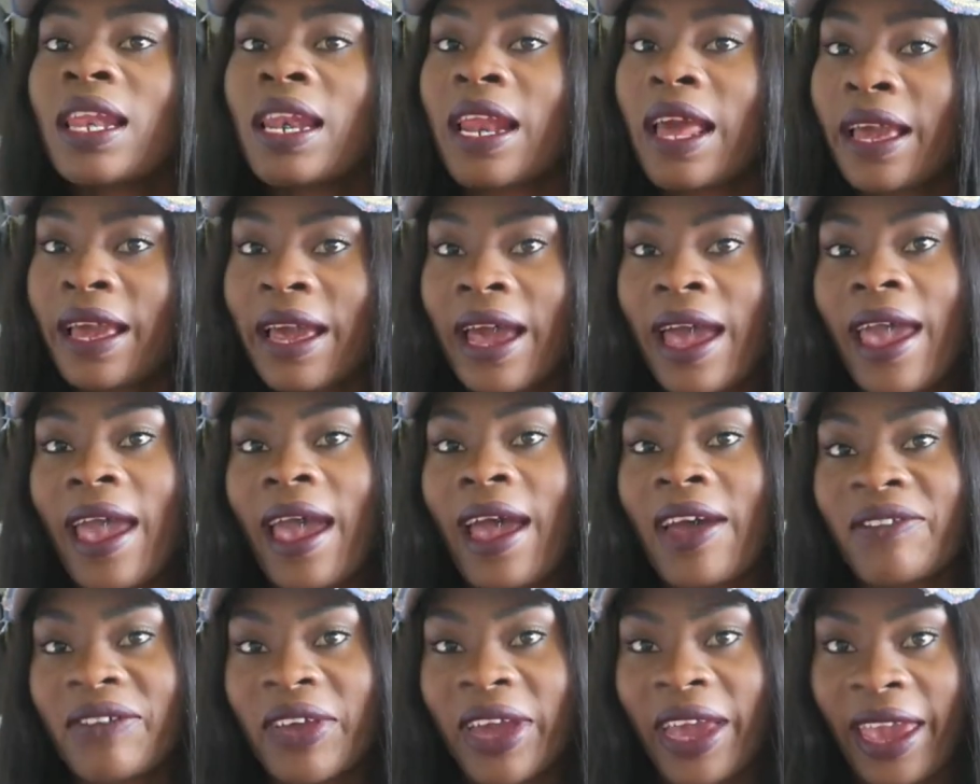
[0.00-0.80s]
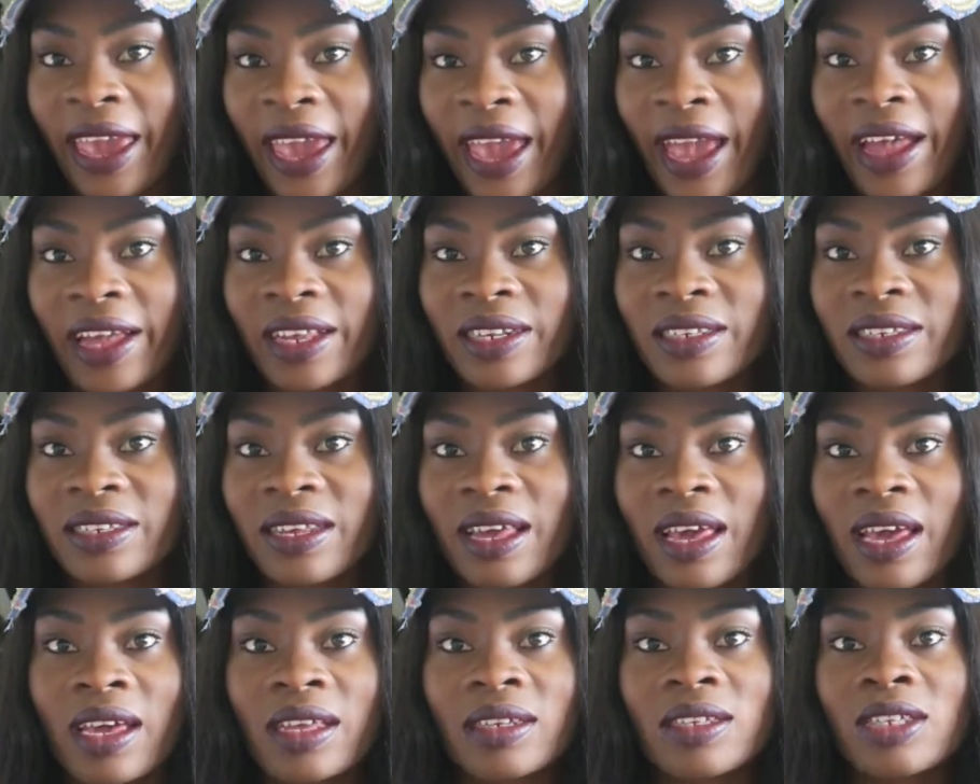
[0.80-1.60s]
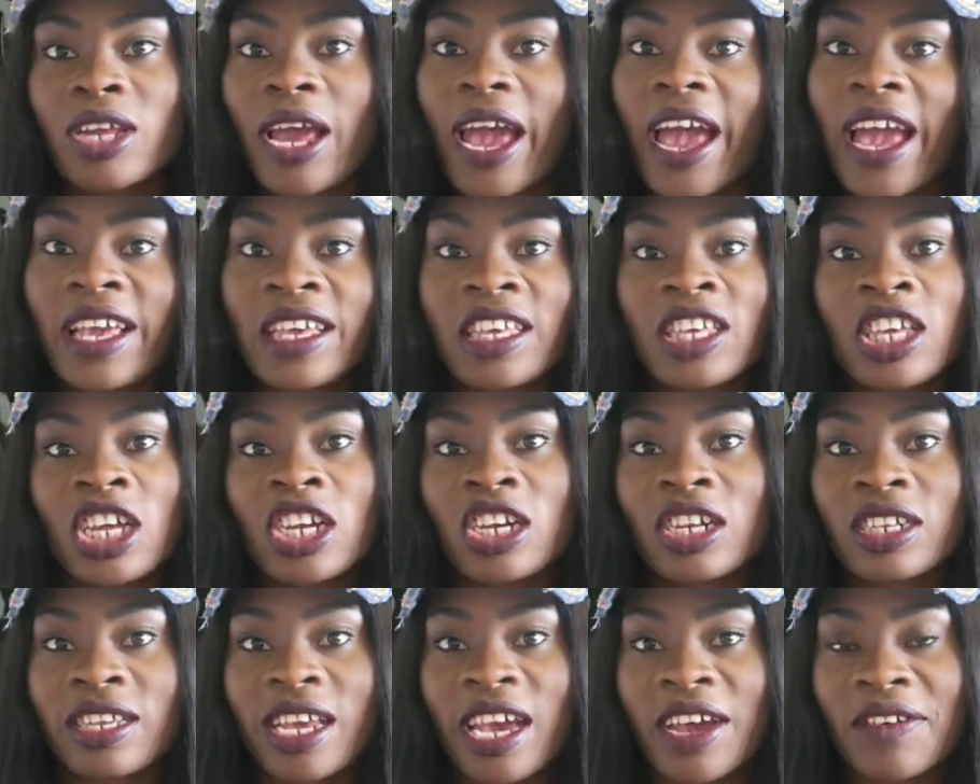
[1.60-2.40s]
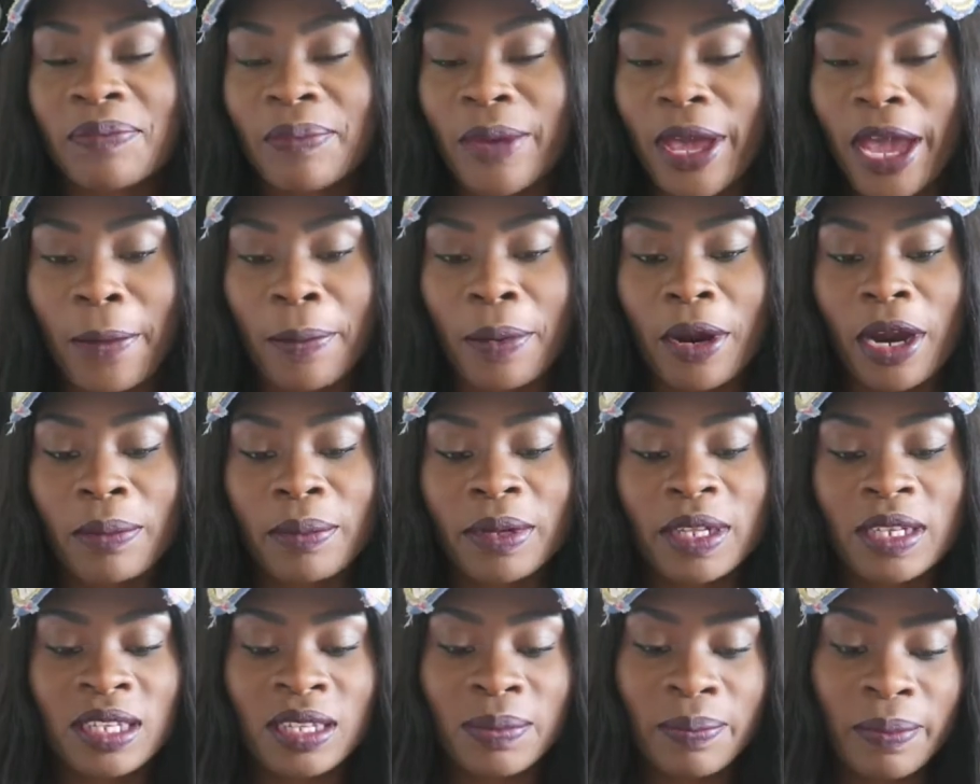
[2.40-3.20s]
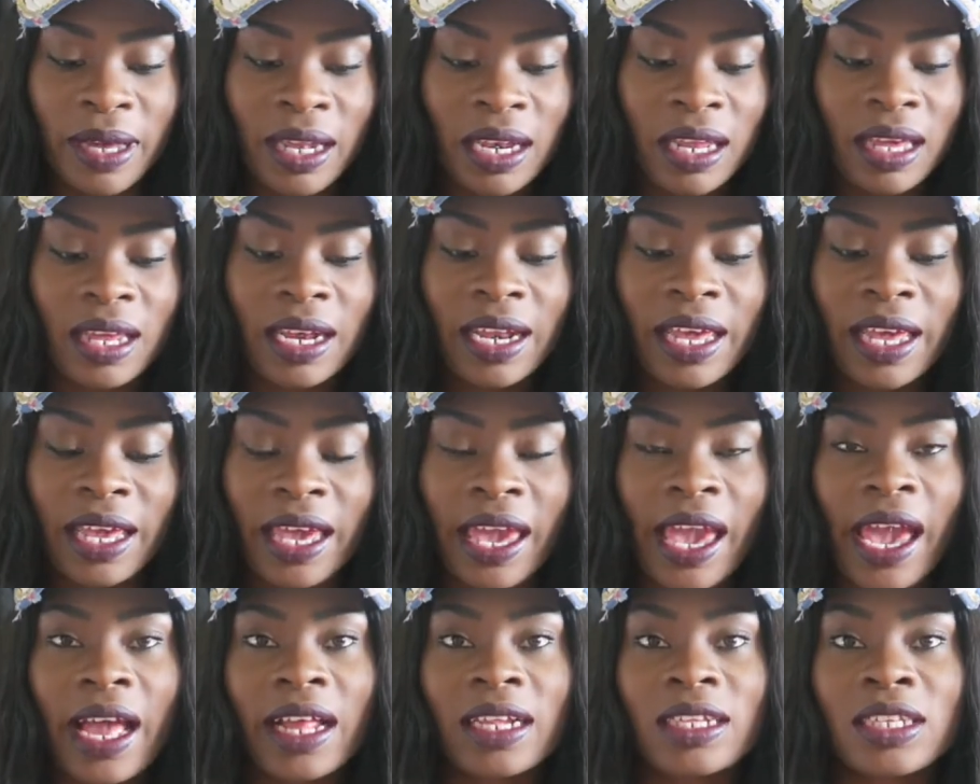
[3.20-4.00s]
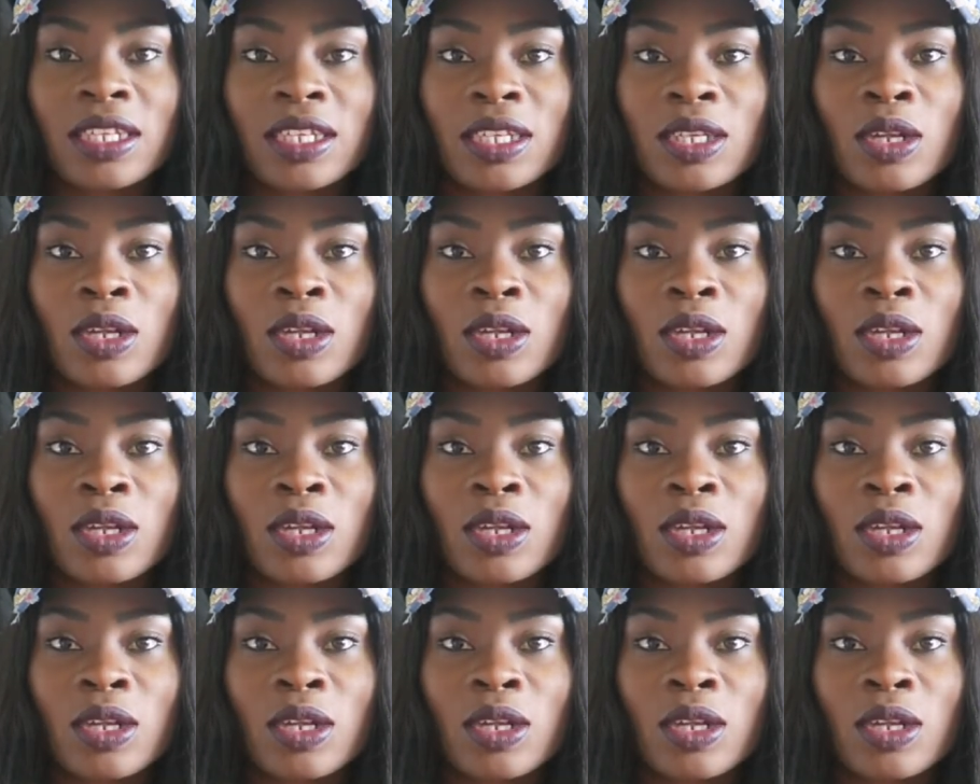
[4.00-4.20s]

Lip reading: Like, I have a cat, and I cannot have my apartment smelling like cats.